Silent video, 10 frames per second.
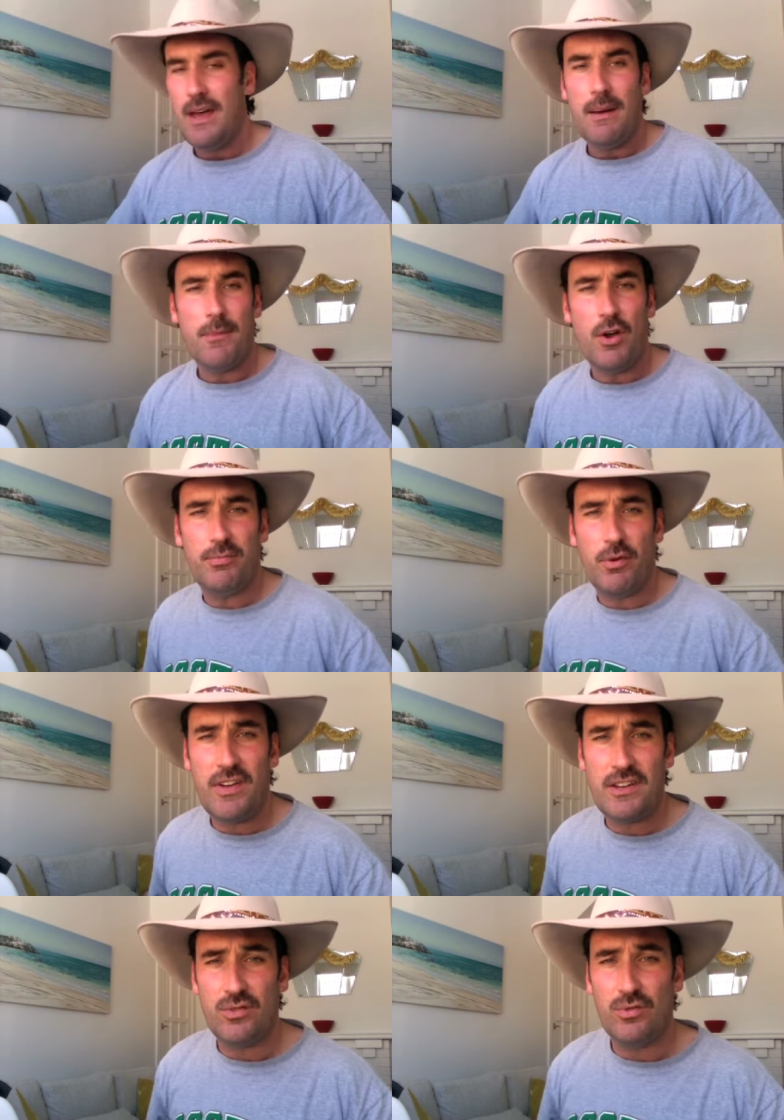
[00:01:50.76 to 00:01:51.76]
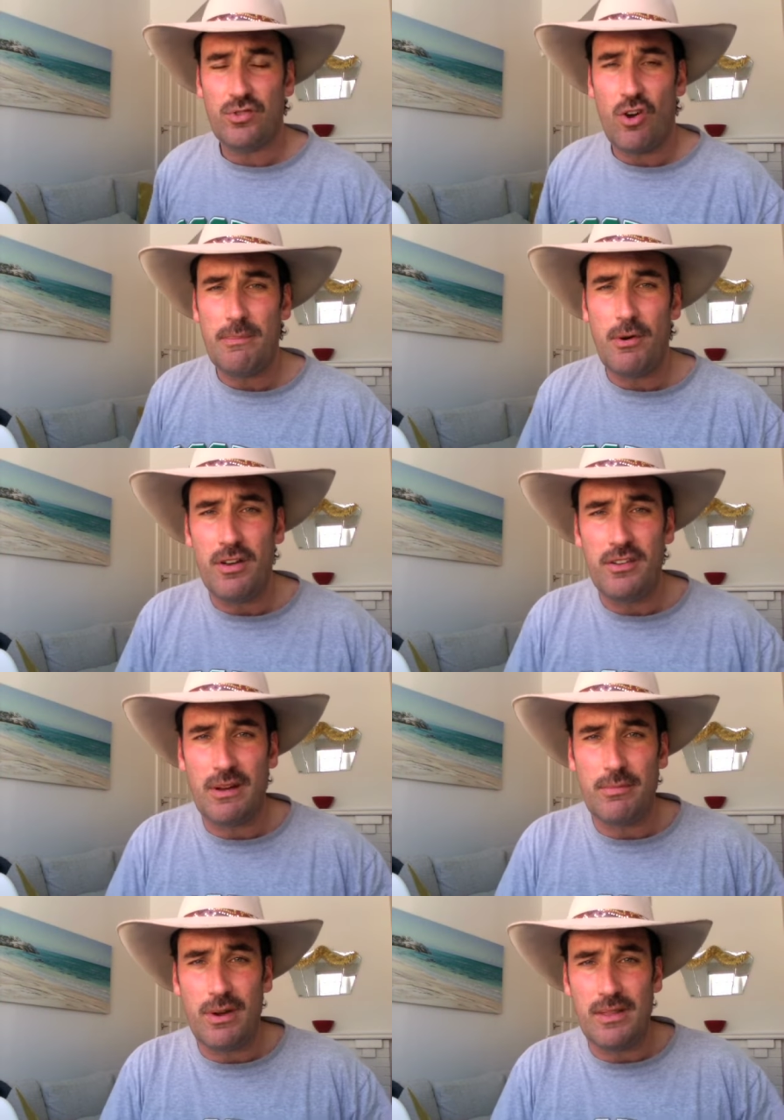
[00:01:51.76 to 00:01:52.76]
Most professional tripods are
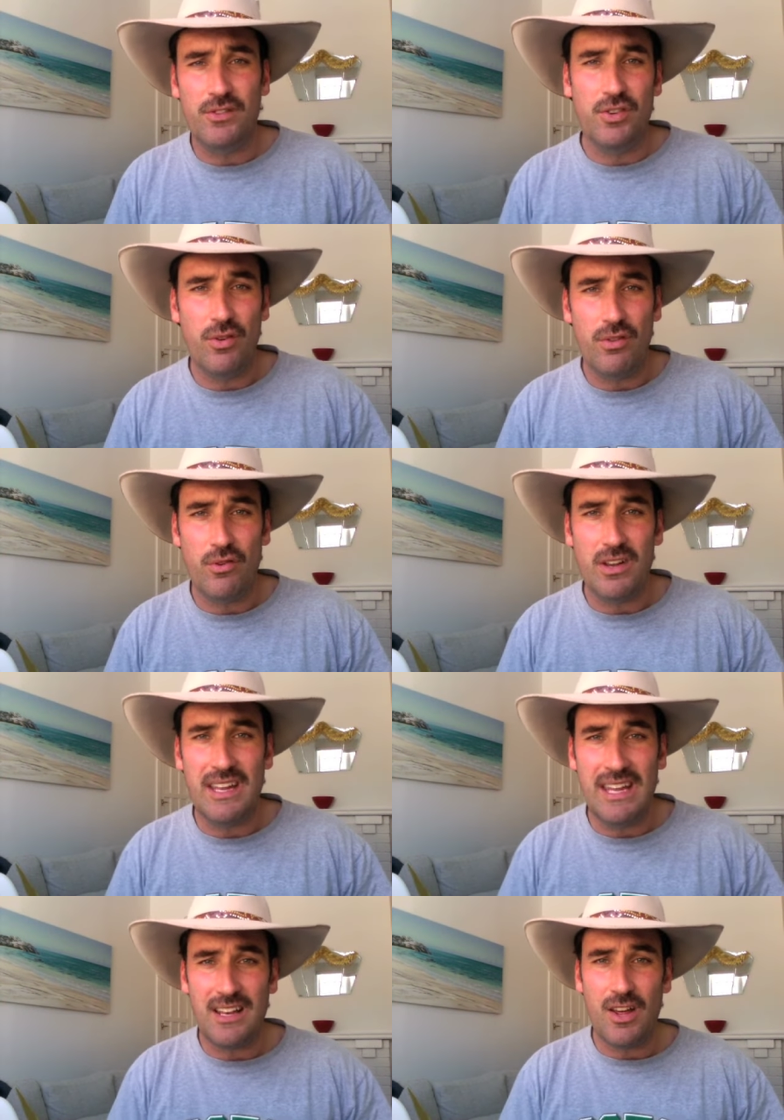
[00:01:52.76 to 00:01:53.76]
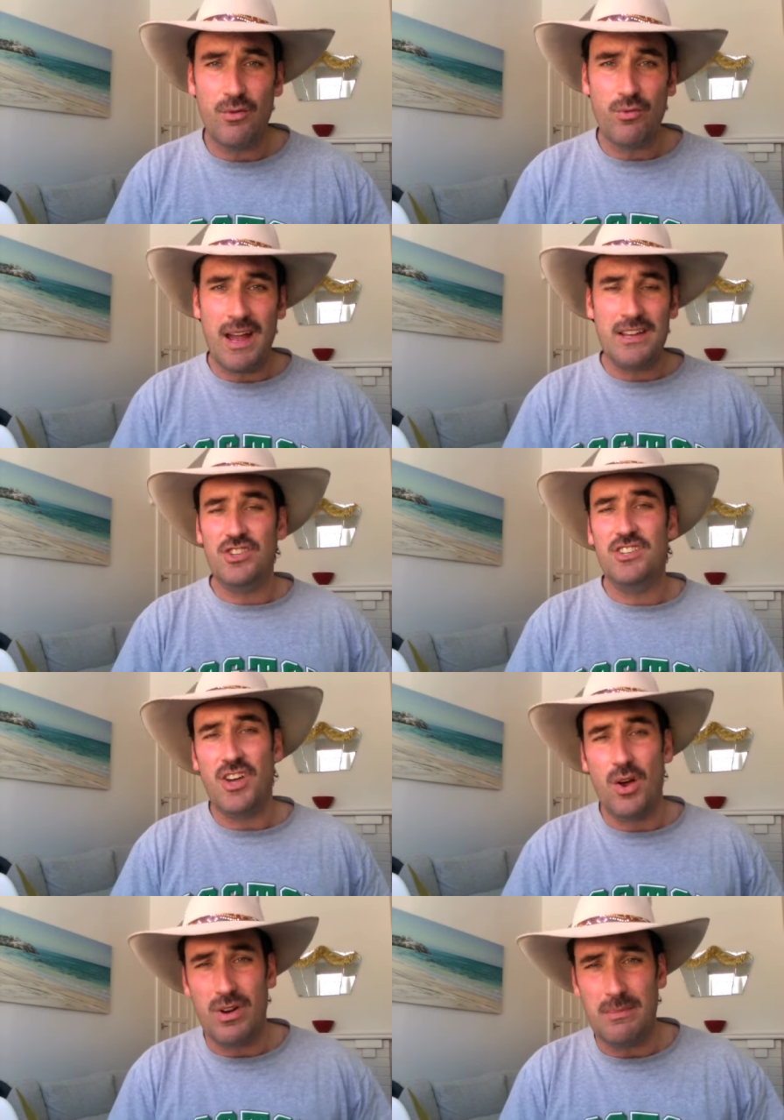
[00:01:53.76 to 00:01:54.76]
up around the 2-3 kilo range. You
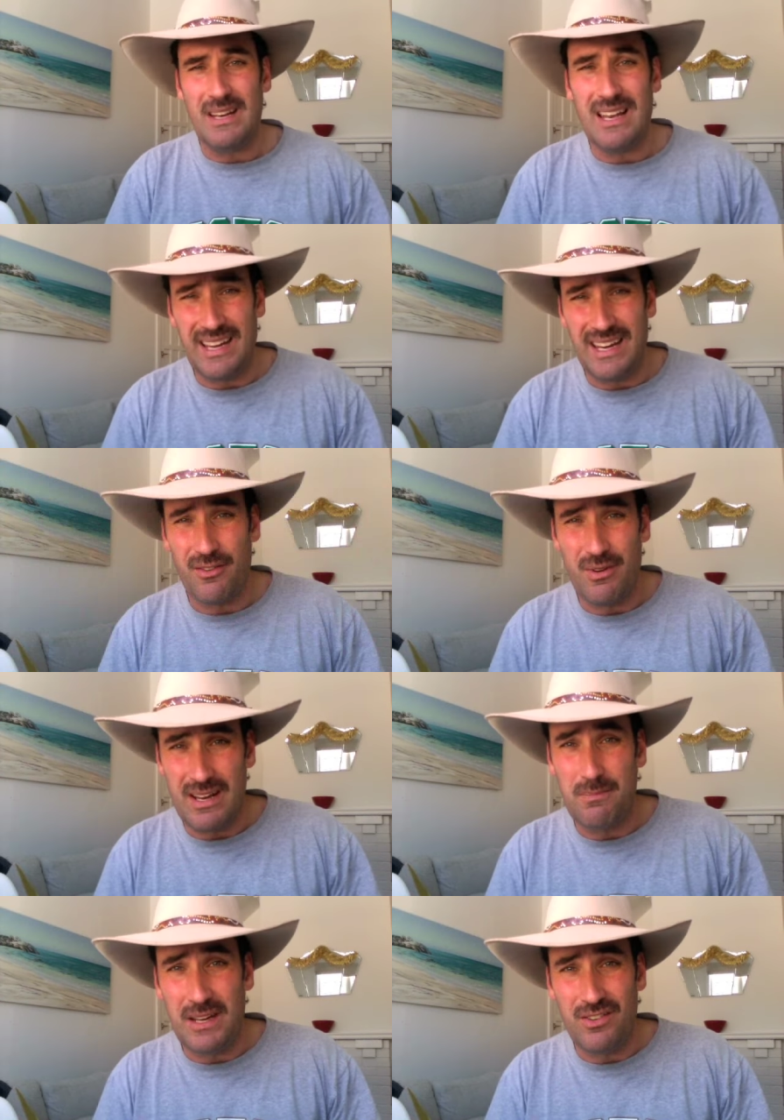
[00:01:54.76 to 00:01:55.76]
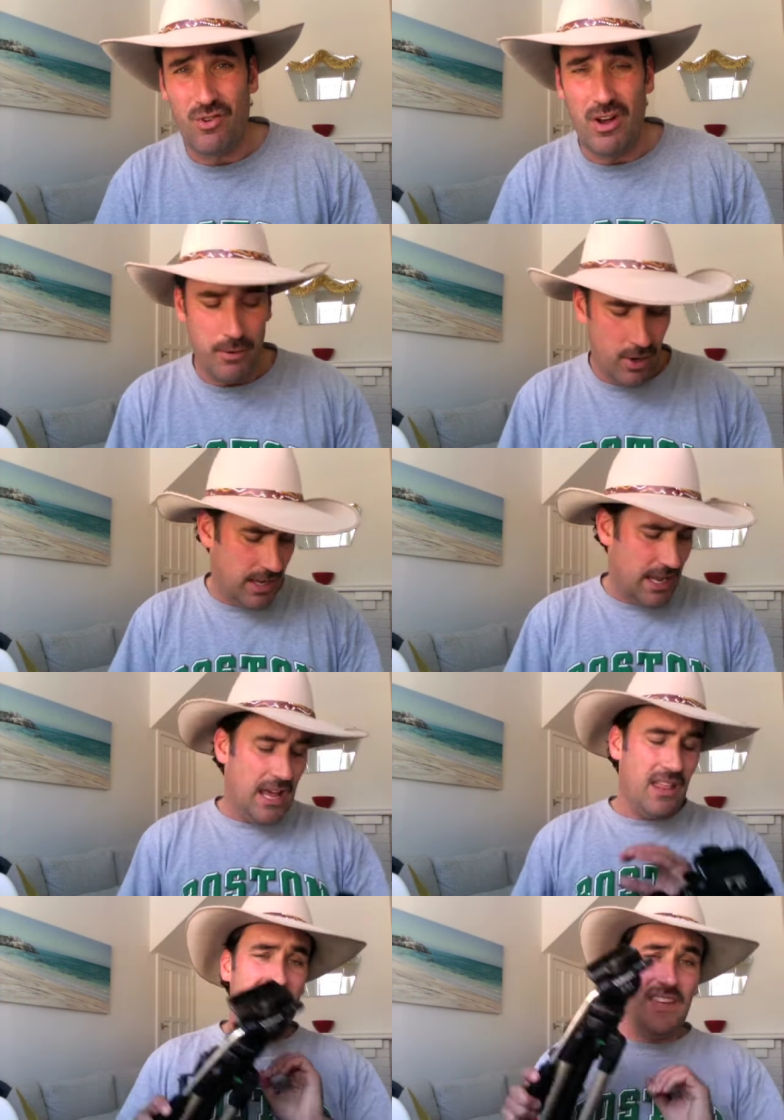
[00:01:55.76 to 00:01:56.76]
don't want to be lugging around a big tripod.
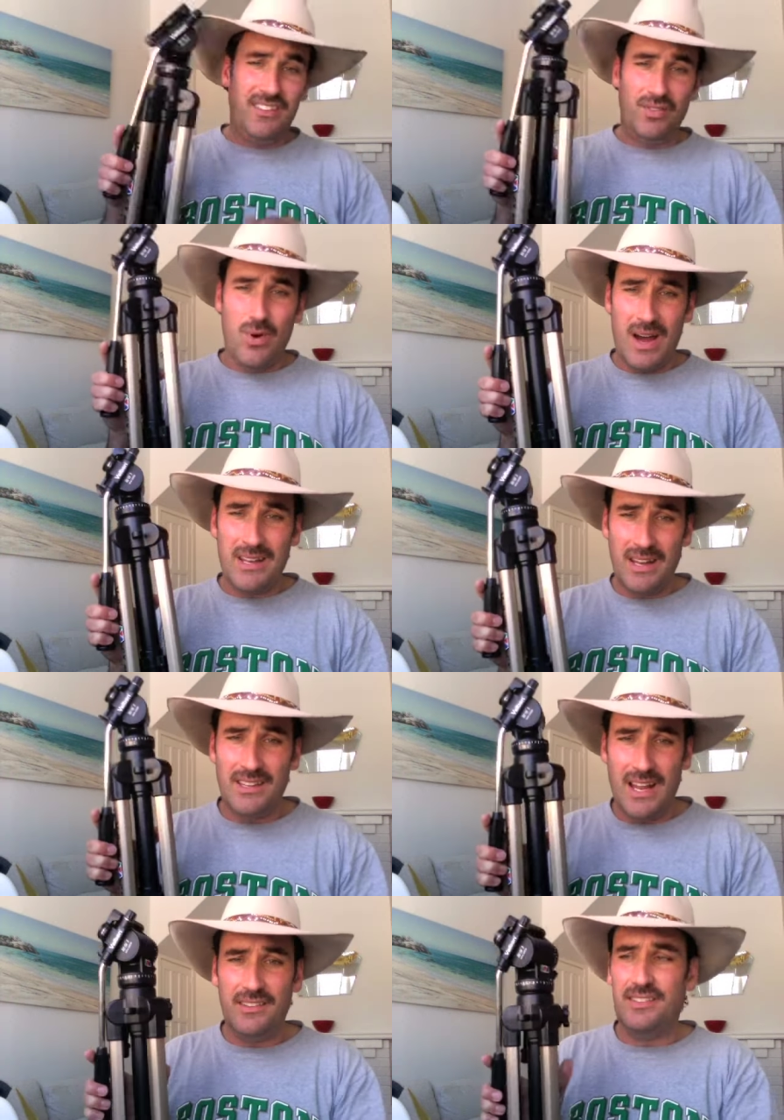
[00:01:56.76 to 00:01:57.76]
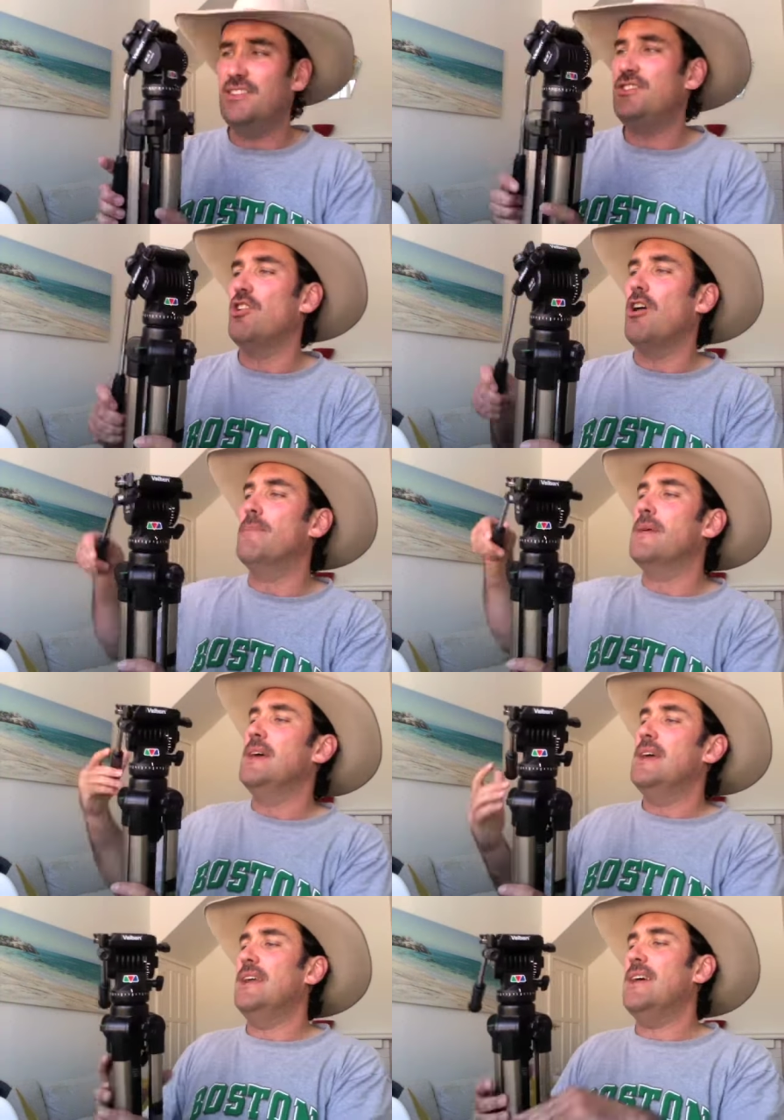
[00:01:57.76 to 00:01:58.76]
This one does the job.
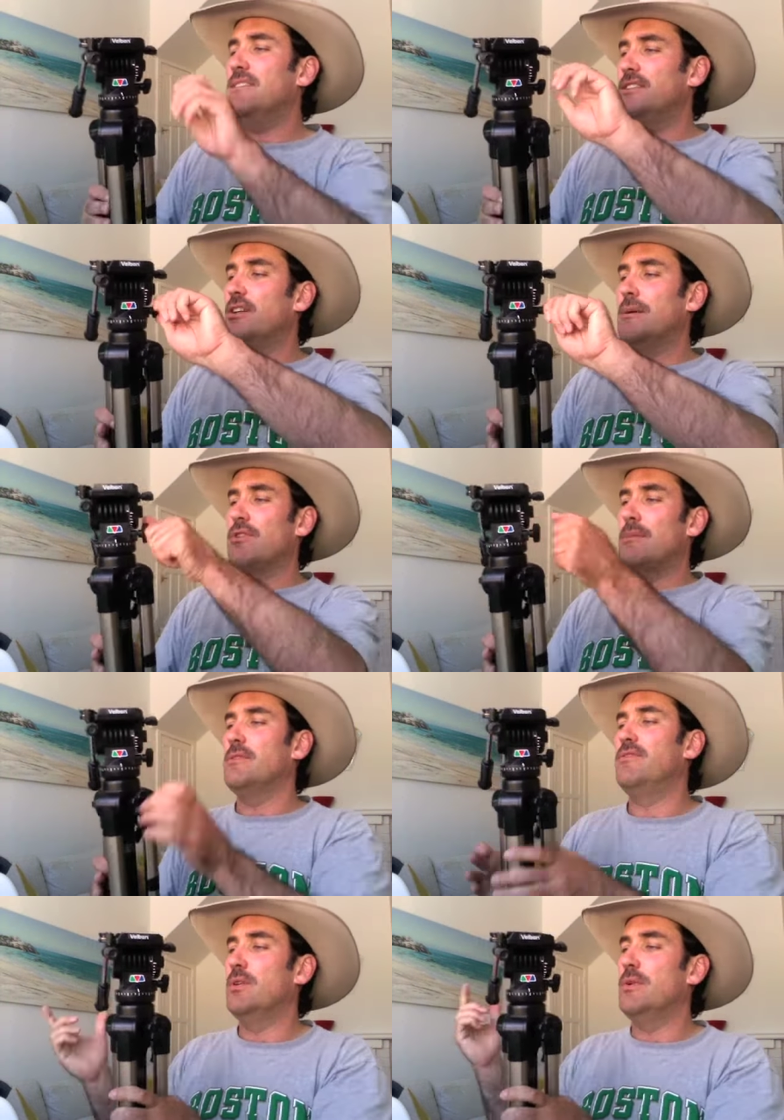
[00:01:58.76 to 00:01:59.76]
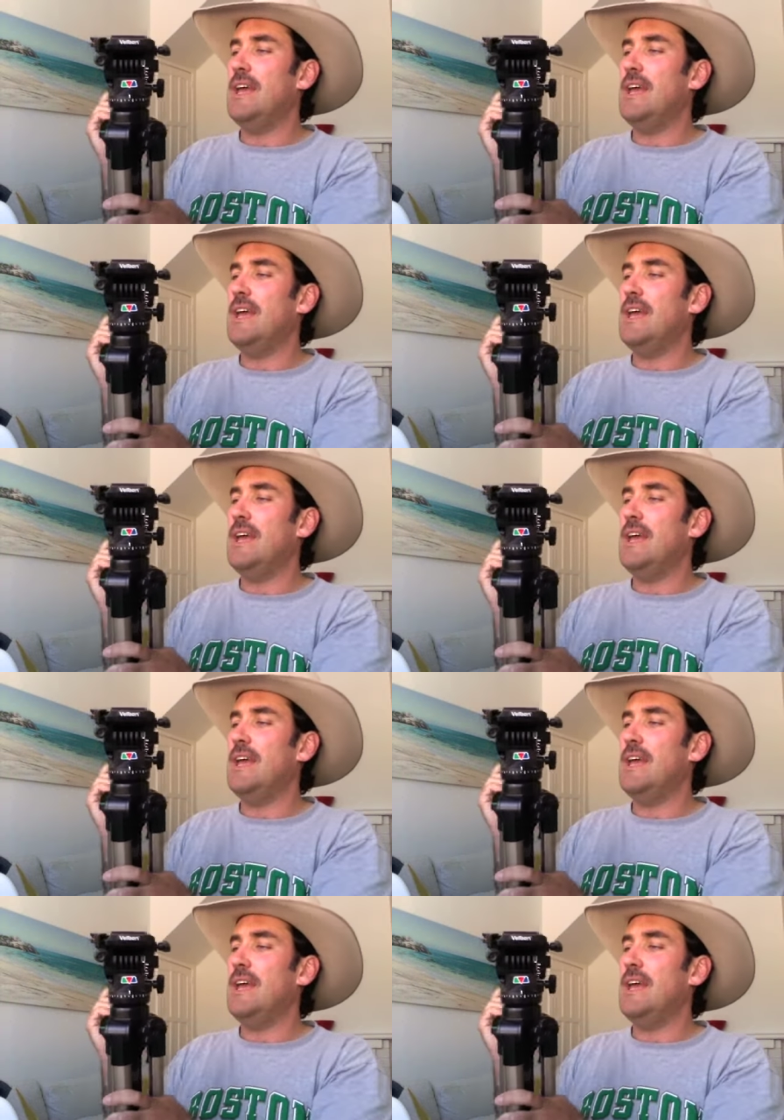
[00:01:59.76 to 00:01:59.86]
It hasn't got a proper fluid